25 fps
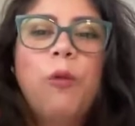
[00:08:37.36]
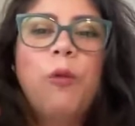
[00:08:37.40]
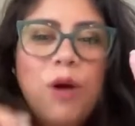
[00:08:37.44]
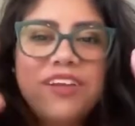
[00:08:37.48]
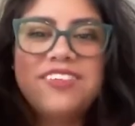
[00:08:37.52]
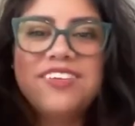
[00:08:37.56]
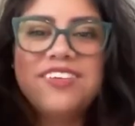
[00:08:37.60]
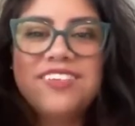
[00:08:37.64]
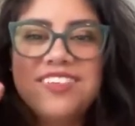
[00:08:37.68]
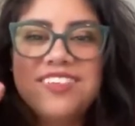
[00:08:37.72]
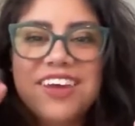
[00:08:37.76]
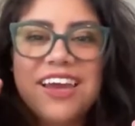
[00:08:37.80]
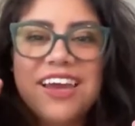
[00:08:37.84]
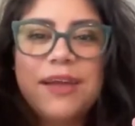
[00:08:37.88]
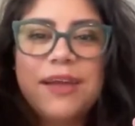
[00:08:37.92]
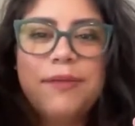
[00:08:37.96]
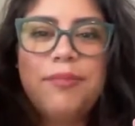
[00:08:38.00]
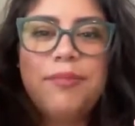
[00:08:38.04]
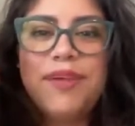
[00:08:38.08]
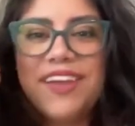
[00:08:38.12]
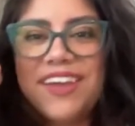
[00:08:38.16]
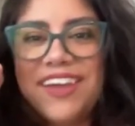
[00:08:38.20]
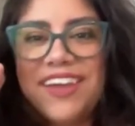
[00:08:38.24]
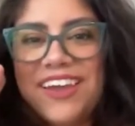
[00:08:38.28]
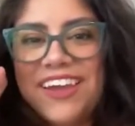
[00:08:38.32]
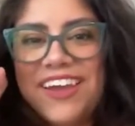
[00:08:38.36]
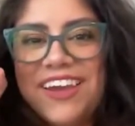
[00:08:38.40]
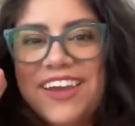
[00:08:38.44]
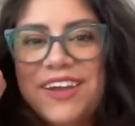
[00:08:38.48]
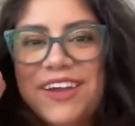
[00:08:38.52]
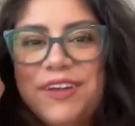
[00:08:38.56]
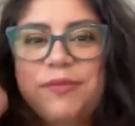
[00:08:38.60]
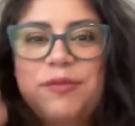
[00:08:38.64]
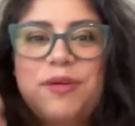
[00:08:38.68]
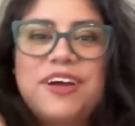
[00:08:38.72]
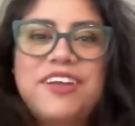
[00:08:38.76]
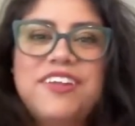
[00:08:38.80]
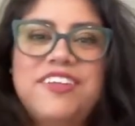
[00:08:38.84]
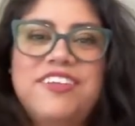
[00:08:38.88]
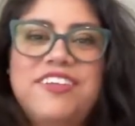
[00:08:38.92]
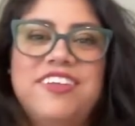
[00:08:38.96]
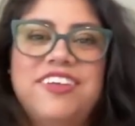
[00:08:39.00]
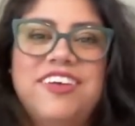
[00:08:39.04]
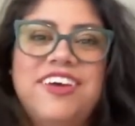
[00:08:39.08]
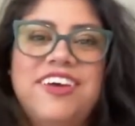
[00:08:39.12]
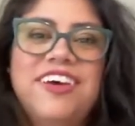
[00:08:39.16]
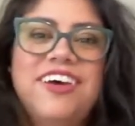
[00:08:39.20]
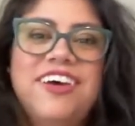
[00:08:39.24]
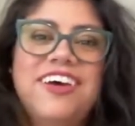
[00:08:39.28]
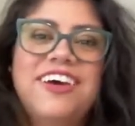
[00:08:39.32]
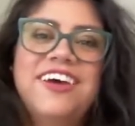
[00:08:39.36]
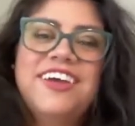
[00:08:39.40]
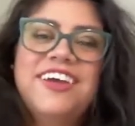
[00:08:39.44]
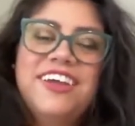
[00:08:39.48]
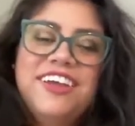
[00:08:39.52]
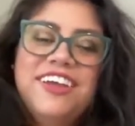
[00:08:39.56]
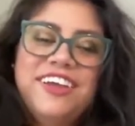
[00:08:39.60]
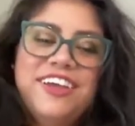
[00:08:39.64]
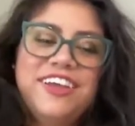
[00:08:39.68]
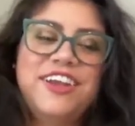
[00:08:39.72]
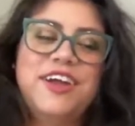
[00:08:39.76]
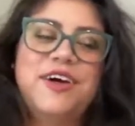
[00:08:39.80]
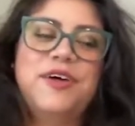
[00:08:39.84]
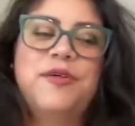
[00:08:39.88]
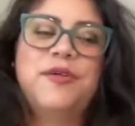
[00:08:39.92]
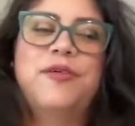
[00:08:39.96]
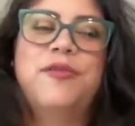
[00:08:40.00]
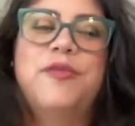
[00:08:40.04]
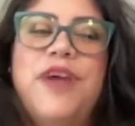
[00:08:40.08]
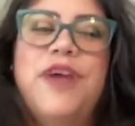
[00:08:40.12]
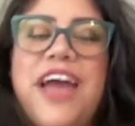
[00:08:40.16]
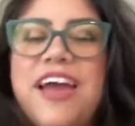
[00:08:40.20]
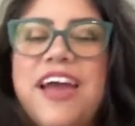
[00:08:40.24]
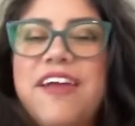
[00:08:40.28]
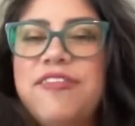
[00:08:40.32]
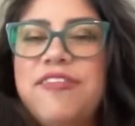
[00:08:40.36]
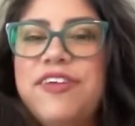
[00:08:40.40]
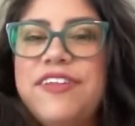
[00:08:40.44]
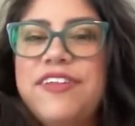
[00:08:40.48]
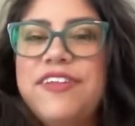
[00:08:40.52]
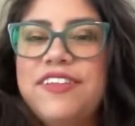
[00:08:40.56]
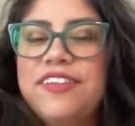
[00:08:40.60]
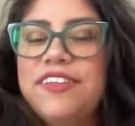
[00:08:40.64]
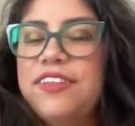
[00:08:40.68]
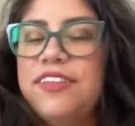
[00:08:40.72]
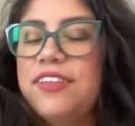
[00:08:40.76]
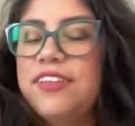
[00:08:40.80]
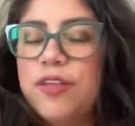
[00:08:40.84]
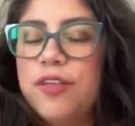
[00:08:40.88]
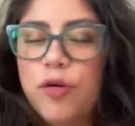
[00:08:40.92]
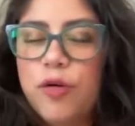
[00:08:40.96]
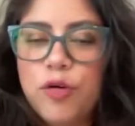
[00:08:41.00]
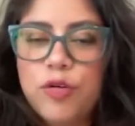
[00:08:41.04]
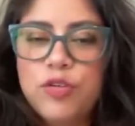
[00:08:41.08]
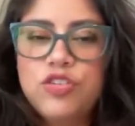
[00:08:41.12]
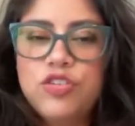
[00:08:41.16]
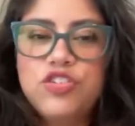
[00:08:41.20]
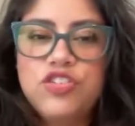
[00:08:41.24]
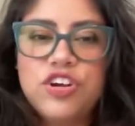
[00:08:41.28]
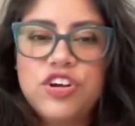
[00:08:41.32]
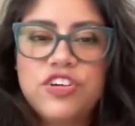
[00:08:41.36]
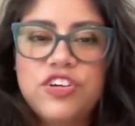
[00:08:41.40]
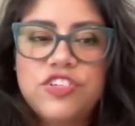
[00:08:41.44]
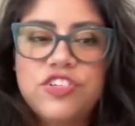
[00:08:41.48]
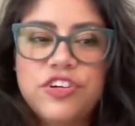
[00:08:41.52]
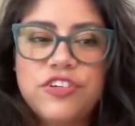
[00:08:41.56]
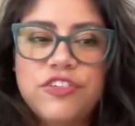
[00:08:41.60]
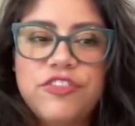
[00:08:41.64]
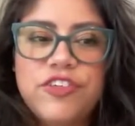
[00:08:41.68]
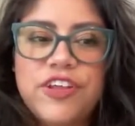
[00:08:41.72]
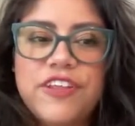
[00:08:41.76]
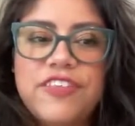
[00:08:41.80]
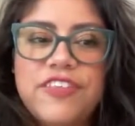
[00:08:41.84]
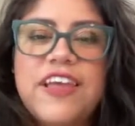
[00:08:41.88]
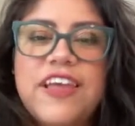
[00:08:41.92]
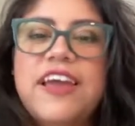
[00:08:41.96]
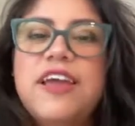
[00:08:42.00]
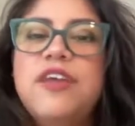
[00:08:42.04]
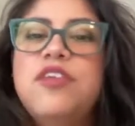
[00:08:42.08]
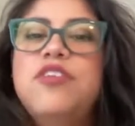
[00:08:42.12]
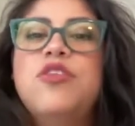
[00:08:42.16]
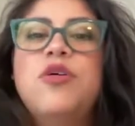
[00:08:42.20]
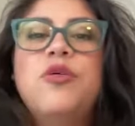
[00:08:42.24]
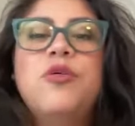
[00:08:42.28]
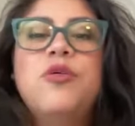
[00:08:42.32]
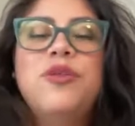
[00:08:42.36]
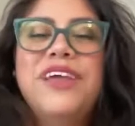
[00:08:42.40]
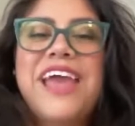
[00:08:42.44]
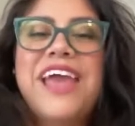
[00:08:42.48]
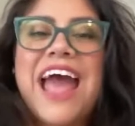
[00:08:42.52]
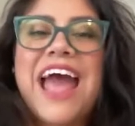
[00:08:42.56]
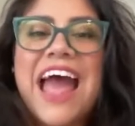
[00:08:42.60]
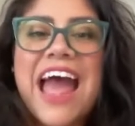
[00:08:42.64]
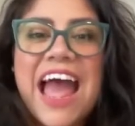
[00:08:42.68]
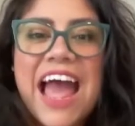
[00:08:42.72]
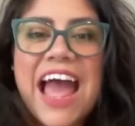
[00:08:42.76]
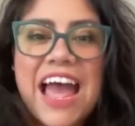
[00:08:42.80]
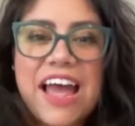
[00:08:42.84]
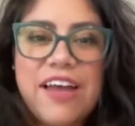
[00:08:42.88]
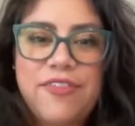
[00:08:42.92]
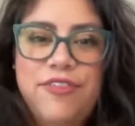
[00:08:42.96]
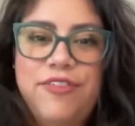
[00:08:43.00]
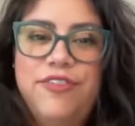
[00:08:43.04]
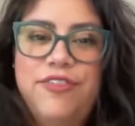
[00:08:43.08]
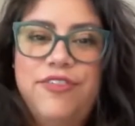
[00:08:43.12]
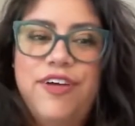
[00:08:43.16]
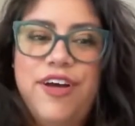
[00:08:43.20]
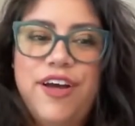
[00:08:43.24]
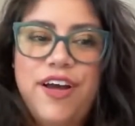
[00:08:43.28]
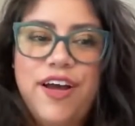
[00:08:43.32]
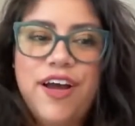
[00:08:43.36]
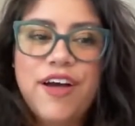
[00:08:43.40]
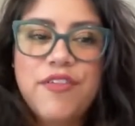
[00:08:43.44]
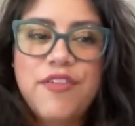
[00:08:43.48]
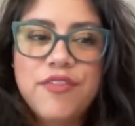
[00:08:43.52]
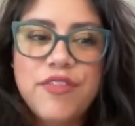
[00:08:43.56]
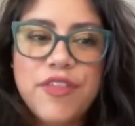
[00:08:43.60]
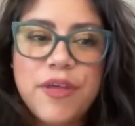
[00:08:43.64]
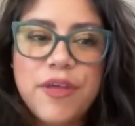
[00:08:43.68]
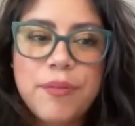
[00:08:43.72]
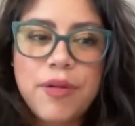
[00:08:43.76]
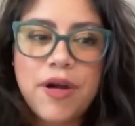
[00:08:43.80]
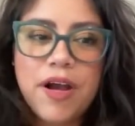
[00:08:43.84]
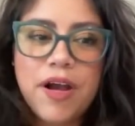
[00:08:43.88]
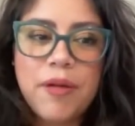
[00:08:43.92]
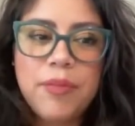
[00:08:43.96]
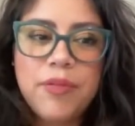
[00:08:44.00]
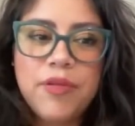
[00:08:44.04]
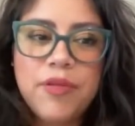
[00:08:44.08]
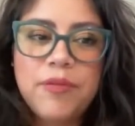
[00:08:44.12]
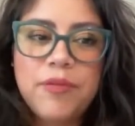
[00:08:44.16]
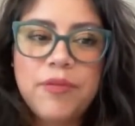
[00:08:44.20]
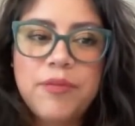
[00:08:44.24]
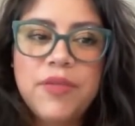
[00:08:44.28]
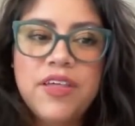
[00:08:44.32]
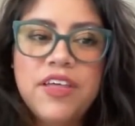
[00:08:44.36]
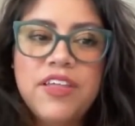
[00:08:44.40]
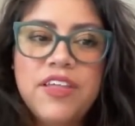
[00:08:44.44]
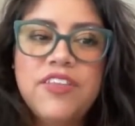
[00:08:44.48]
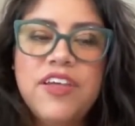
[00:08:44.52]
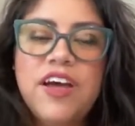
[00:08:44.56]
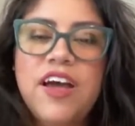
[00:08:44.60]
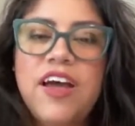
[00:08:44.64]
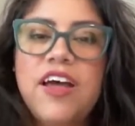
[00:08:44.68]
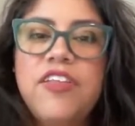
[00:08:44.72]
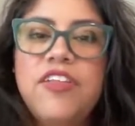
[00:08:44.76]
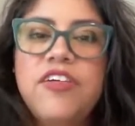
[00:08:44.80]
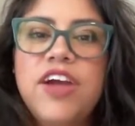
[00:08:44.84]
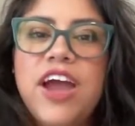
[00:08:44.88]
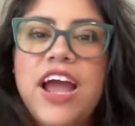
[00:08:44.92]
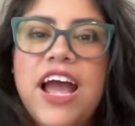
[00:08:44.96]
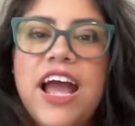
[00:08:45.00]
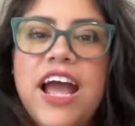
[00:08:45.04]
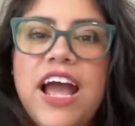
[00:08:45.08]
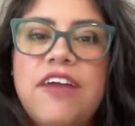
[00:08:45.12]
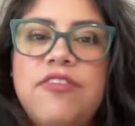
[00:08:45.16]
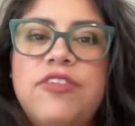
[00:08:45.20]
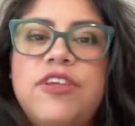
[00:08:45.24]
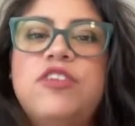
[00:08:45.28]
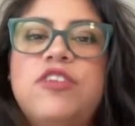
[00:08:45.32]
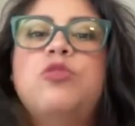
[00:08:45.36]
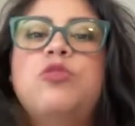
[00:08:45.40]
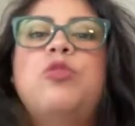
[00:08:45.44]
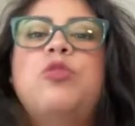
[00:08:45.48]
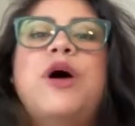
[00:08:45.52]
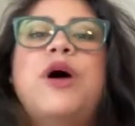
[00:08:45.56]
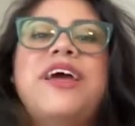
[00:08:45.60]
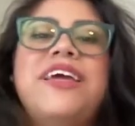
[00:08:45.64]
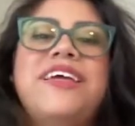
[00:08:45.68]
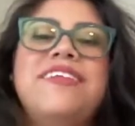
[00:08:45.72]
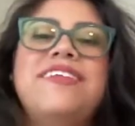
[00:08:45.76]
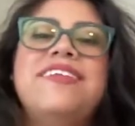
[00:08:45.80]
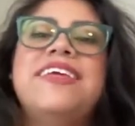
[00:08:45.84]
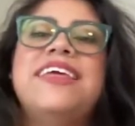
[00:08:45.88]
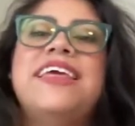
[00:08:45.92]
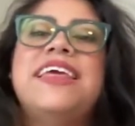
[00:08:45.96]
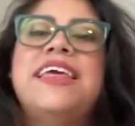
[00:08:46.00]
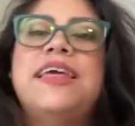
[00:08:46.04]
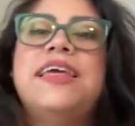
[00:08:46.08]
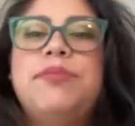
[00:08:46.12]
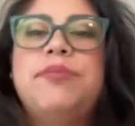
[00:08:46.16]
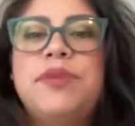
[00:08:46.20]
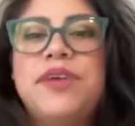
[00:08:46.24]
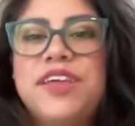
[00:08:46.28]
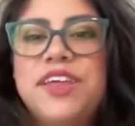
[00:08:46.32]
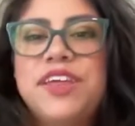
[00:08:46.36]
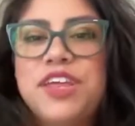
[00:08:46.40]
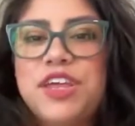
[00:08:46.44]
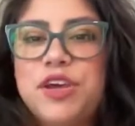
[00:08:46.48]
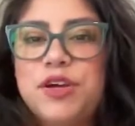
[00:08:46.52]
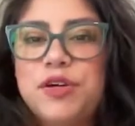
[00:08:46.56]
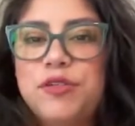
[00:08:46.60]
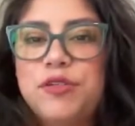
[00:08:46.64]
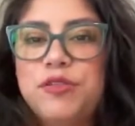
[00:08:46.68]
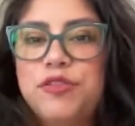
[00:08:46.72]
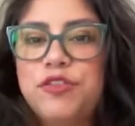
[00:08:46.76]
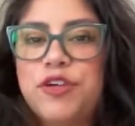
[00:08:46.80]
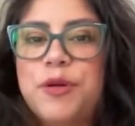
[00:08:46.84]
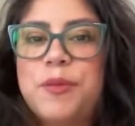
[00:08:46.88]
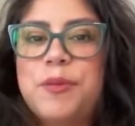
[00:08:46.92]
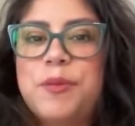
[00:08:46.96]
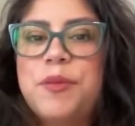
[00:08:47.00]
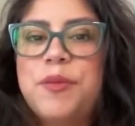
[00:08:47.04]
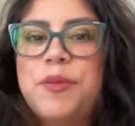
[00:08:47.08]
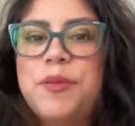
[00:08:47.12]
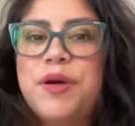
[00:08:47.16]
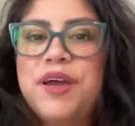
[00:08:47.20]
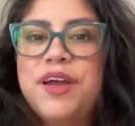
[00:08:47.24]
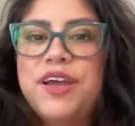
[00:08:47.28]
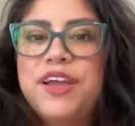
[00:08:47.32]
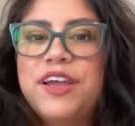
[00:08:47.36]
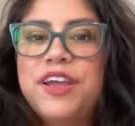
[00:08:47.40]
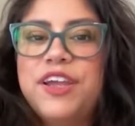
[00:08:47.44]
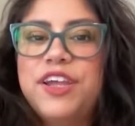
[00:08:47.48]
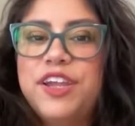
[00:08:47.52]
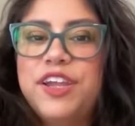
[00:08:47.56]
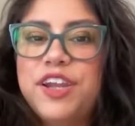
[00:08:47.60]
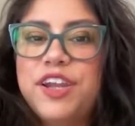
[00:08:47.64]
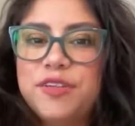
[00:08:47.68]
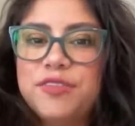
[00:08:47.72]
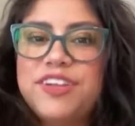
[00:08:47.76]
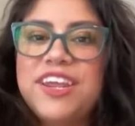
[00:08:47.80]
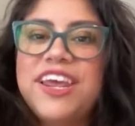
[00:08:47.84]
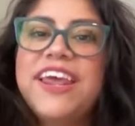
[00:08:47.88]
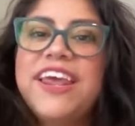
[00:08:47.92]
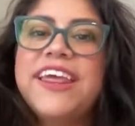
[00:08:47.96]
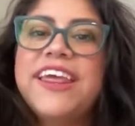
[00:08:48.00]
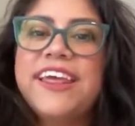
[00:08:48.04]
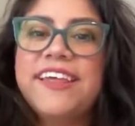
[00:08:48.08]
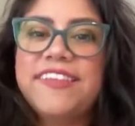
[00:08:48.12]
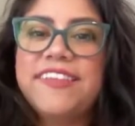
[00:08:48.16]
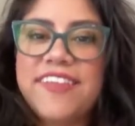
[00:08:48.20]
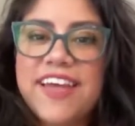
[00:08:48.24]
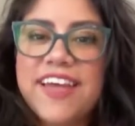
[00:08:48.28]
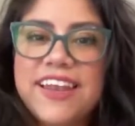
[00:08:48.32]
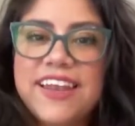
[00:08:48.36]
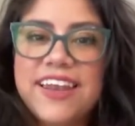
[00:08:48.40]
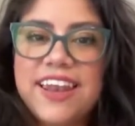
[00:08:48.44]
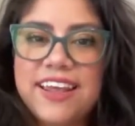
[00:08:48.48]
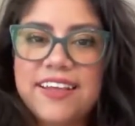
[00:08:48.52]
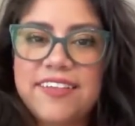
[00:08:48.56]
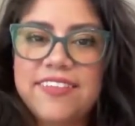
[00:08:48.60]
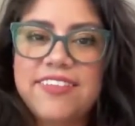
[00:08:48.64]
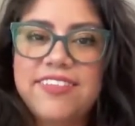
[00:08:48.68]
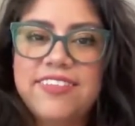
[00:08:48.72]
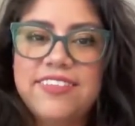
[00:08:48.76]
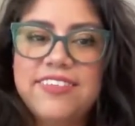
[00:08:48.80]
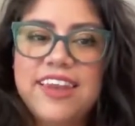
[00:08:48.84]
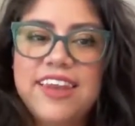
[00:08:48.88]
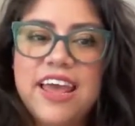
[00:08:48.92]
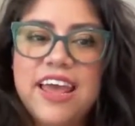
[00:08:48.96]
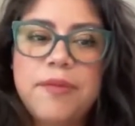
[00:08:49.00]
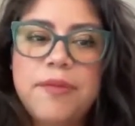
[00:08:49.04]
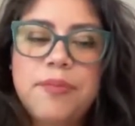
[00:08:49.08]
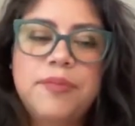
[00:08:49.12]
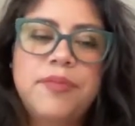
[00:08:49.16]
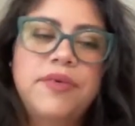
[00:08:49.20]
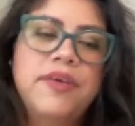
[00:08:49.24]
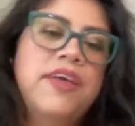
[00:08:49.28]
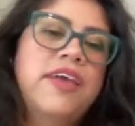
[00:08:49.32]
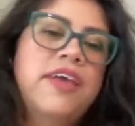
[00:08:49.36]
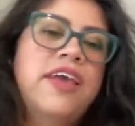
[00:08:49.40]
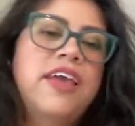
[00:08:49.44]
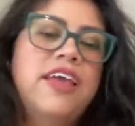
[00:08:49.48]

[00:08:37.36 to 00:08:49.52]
what to type in, what to, the whole structure of it, that is only half of the problem. The other half is what is keeping you from, taking that next step.